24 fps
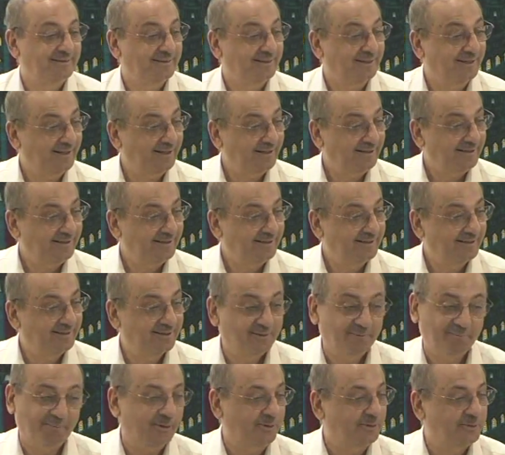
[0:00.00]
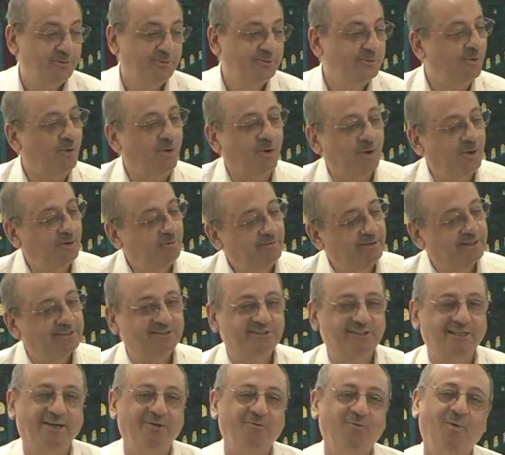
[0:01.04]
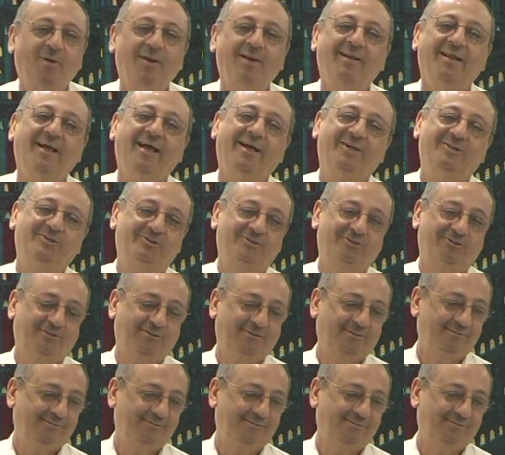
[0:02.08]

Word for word: Huh? But you always say Wal Asr.